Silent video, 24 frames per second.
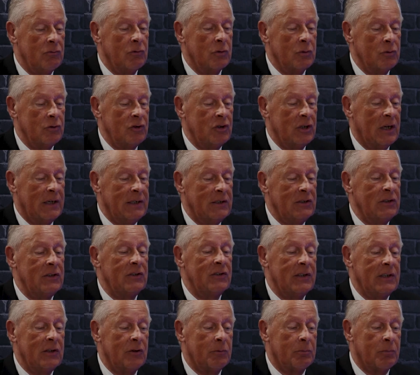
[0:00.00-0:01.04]
rule changes
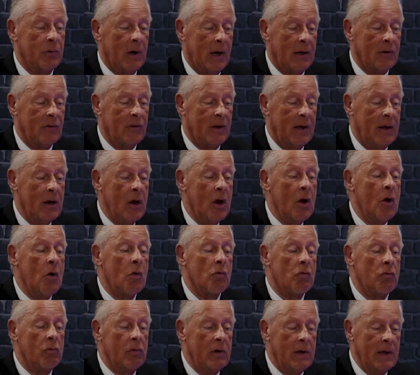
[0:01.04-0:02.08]
since Brexit
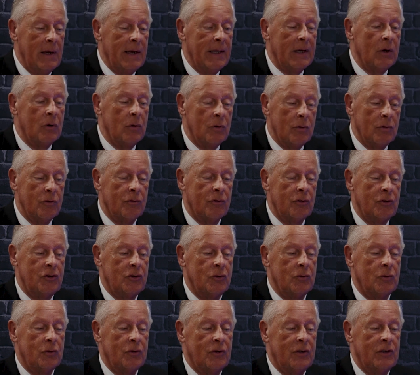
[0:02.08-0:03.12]
really caused a
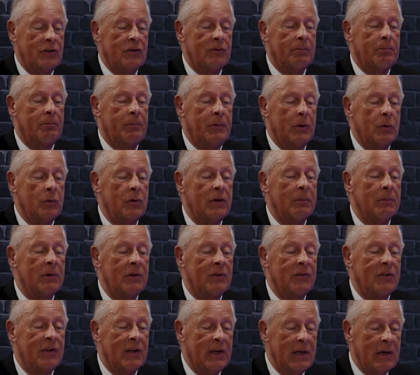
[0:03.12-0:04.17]
shortage of building
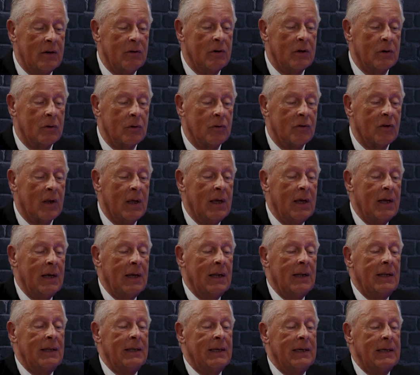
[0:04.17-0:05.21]
materials,
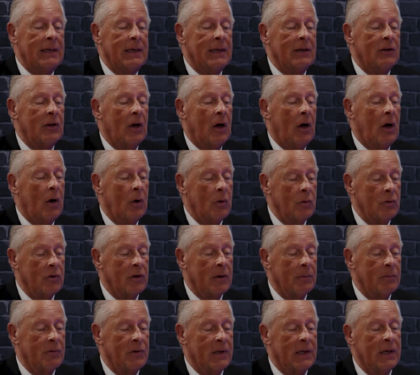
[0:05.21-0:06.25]
leading to
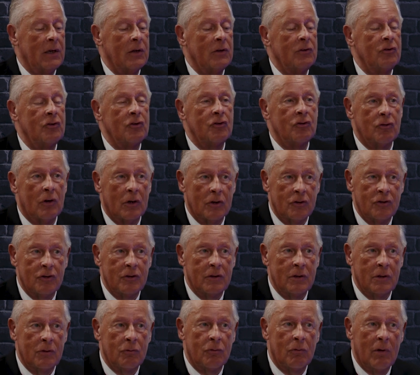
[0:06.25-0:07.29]
hold-ups in construction
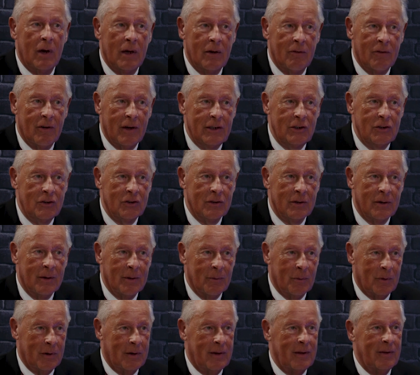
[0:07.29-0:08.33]
and renovation?
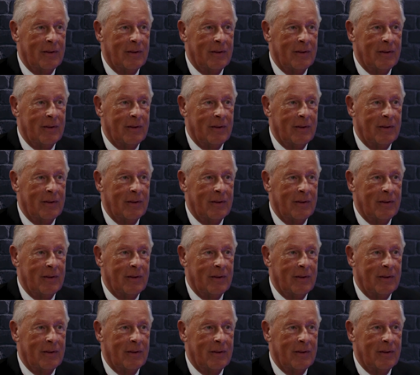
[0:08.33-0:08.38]
What do you